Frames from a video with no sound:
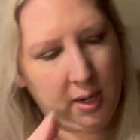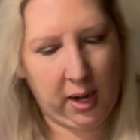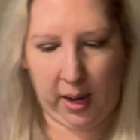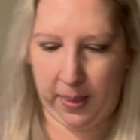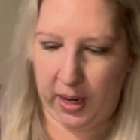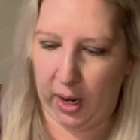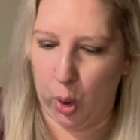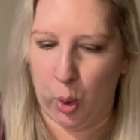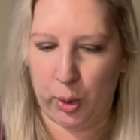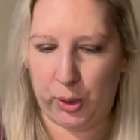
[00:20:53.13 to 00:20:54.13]
And then I
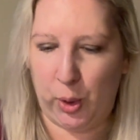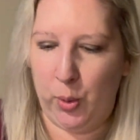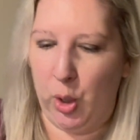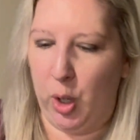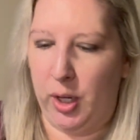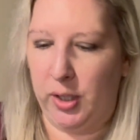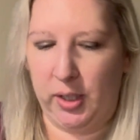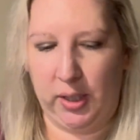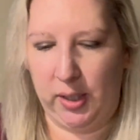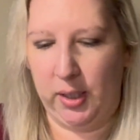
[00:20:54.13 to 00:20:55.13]
also got
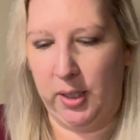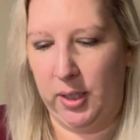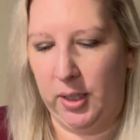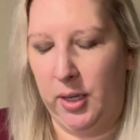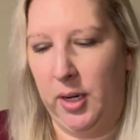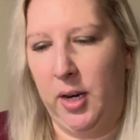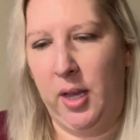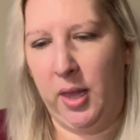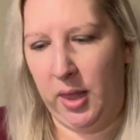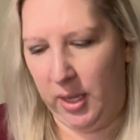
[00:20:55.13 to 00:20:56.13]

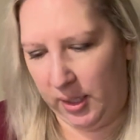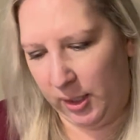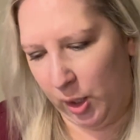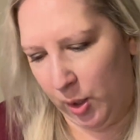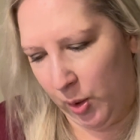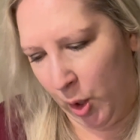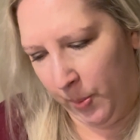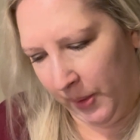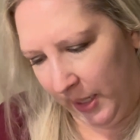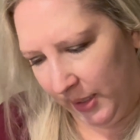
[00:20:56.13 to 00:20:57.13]
this
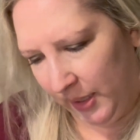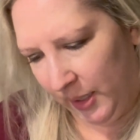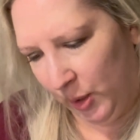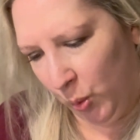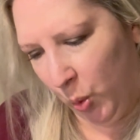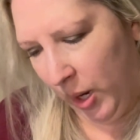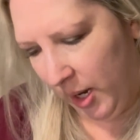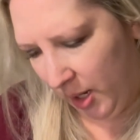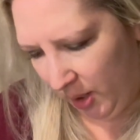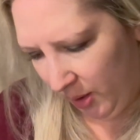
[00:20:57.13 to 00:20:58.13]
opalescent as
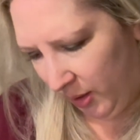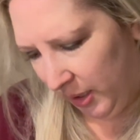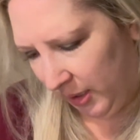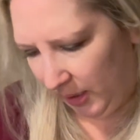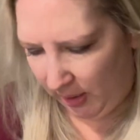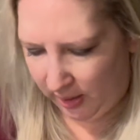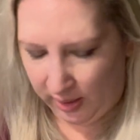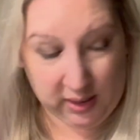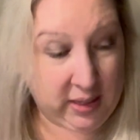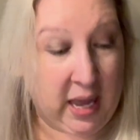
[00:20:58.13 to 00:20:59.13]
well.
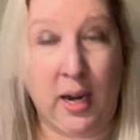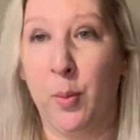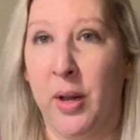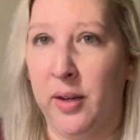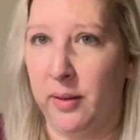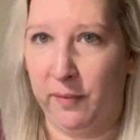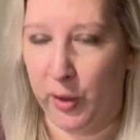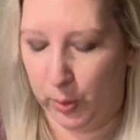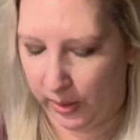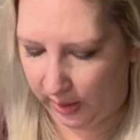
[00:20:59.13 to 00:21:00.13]
That one,
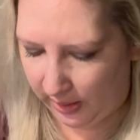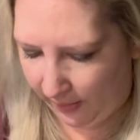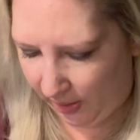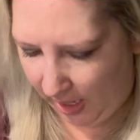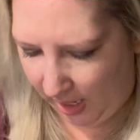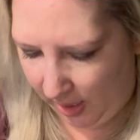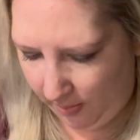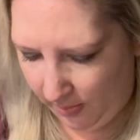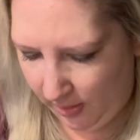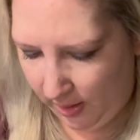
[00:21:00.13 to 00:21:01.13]
first one doesn't have a name.